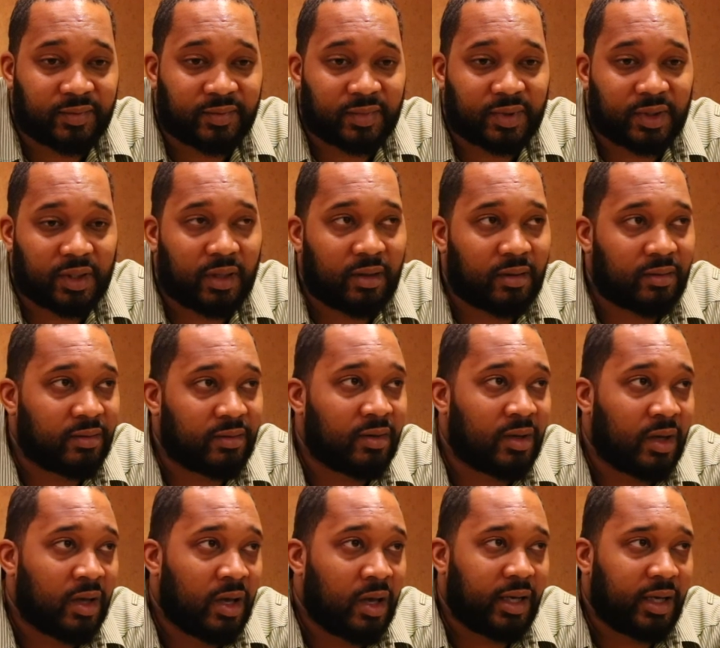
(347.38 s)
So
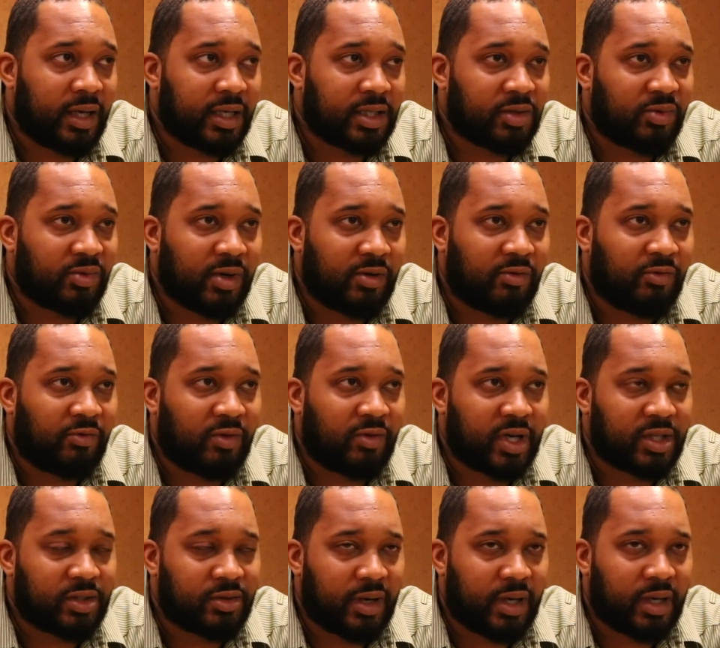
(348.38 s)
it gets real
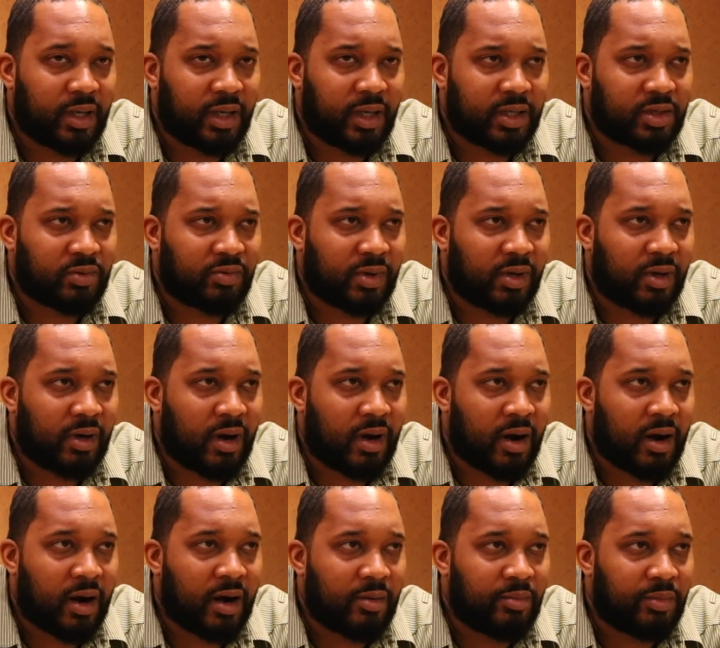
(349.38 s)
frustrating, it gets real
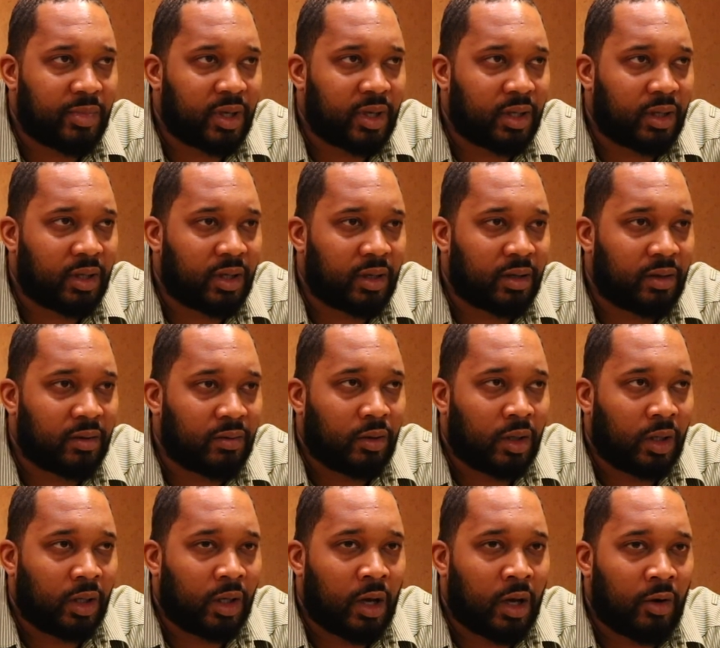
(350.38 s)
hard, but uh,
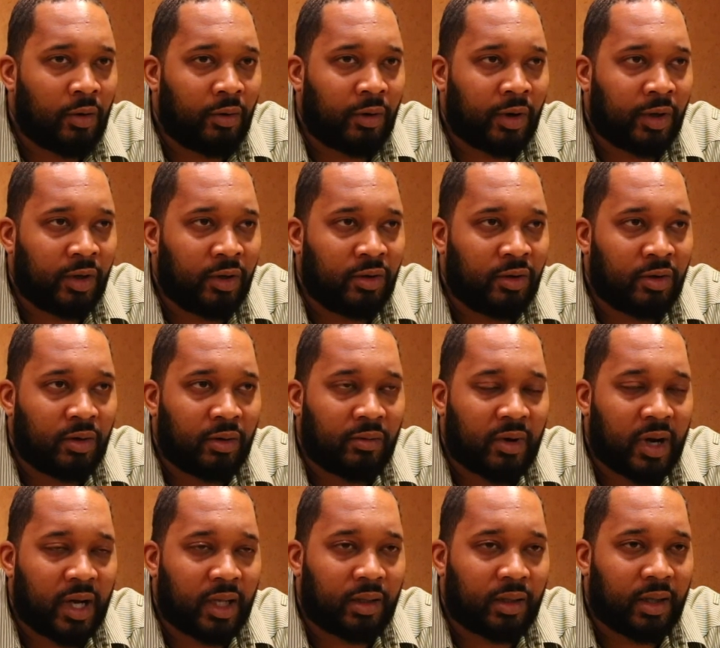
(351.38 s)
the longer you do the
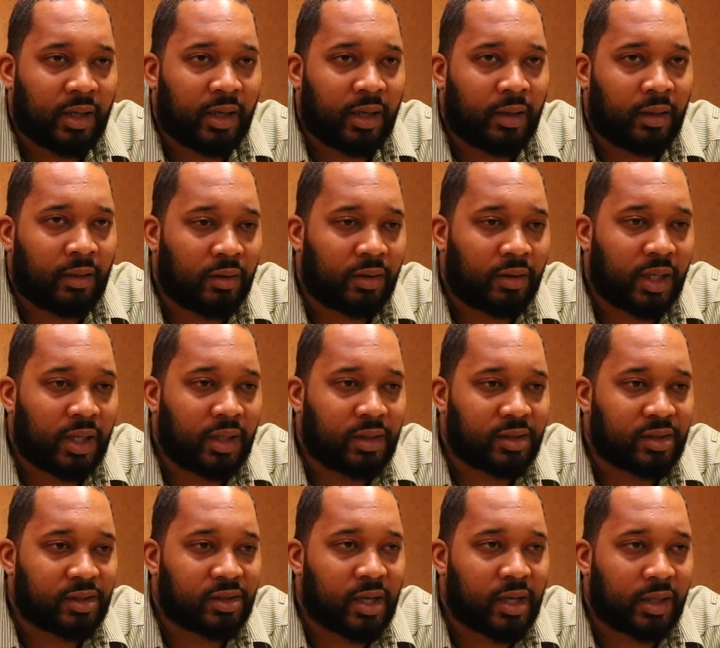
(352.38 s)
right thing,
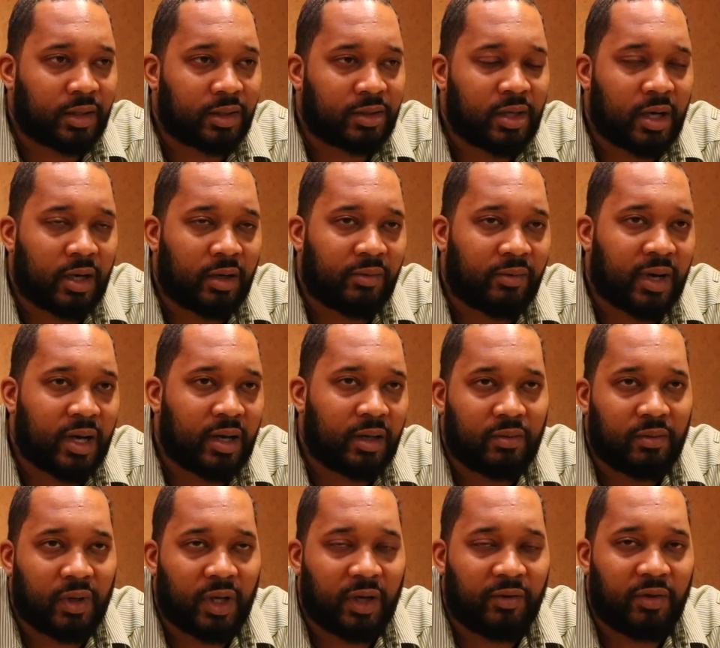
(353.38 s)
things will start to turn around
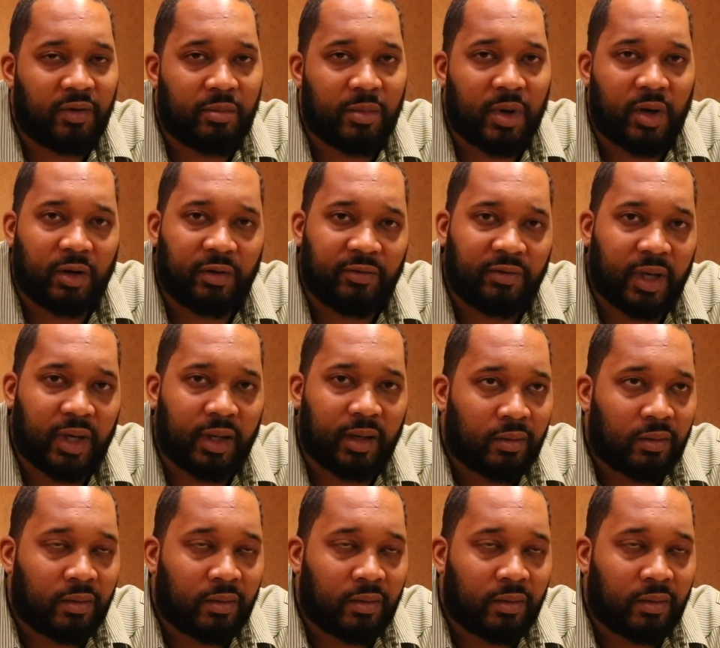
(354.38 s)
if you're motivated.